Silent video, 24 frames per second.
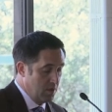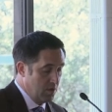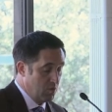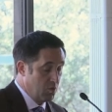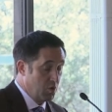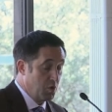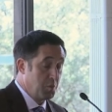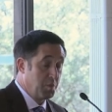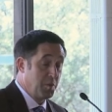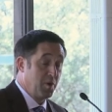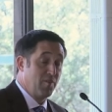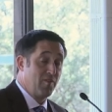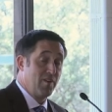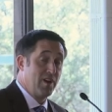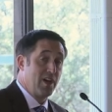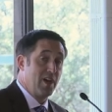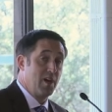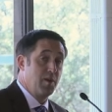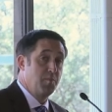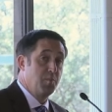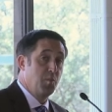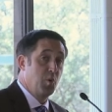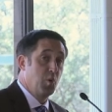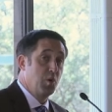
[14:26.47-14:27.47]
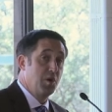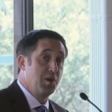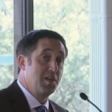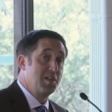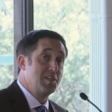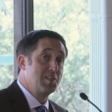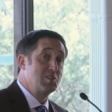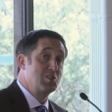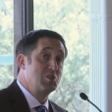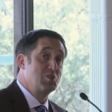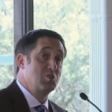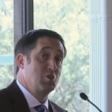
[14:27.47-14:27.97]
We'll provide more
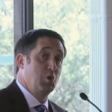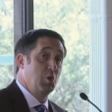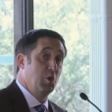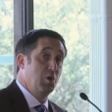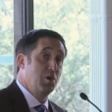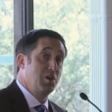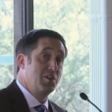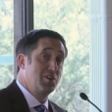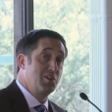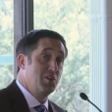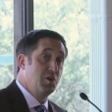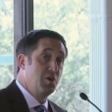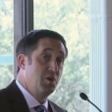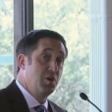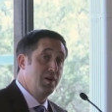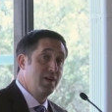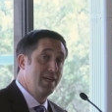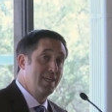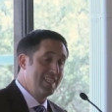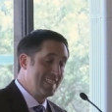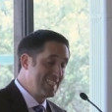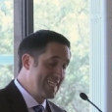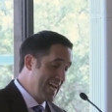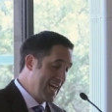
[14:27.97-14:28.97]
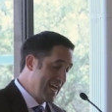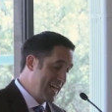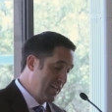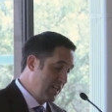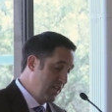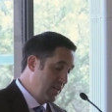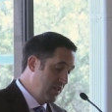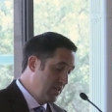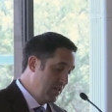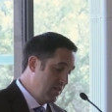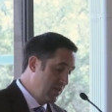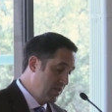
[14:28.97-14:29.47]
historical
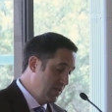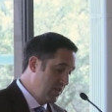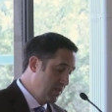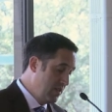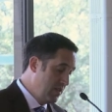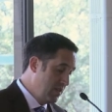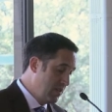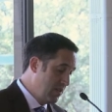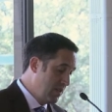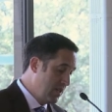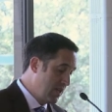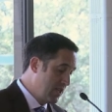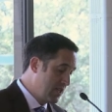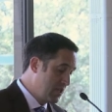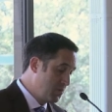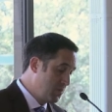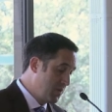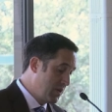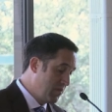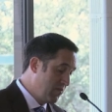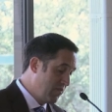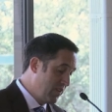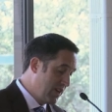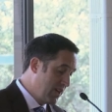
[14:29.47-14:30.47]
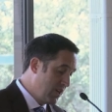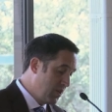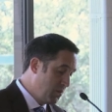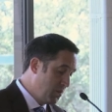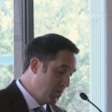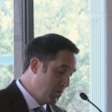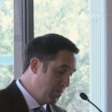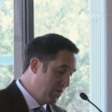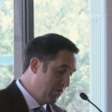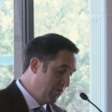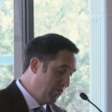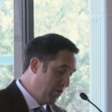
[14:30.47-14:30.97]
data than has been
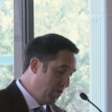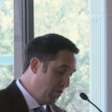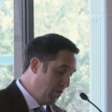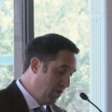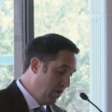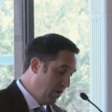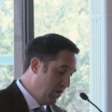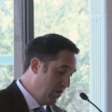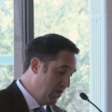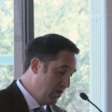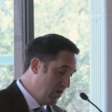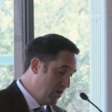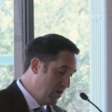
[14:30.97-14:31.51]
available before.